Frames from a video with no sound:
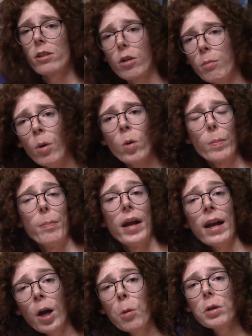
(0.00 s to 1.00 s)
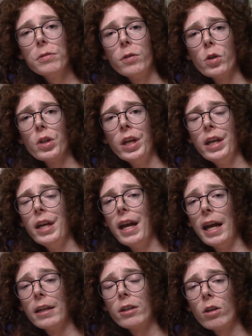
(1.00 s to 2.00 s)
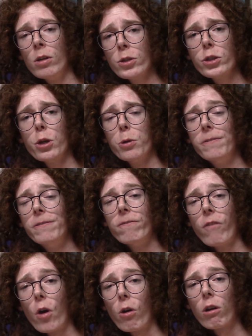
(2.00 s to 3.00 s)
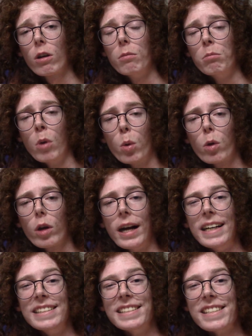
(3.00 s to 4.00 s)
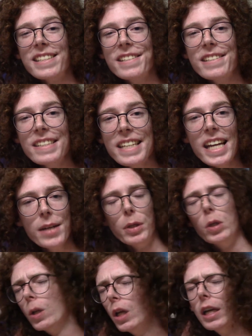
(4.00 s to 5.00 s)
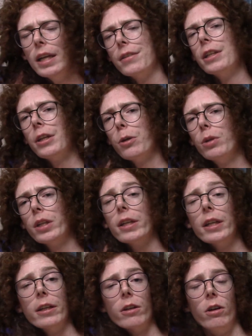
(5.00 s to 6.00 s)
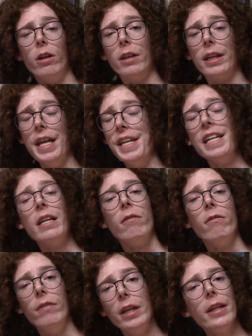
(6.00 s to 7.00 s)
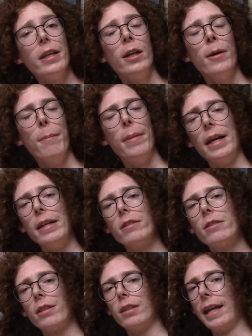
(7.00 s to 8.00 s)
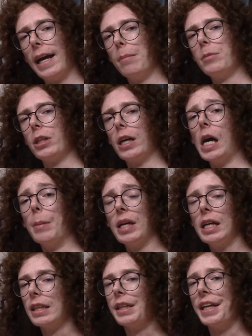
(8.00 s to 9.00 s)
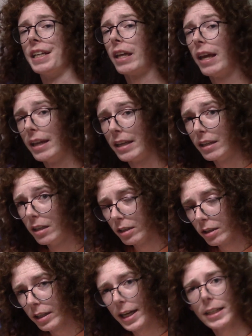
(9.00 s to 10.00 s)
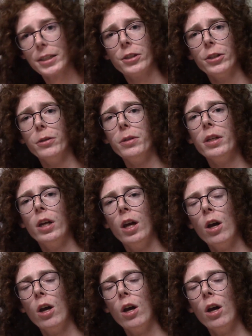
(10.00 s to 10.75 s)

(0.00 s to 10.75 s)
are more powerful and also far more unstable than you would get on an NVIDIA-based laptop like a Latitude,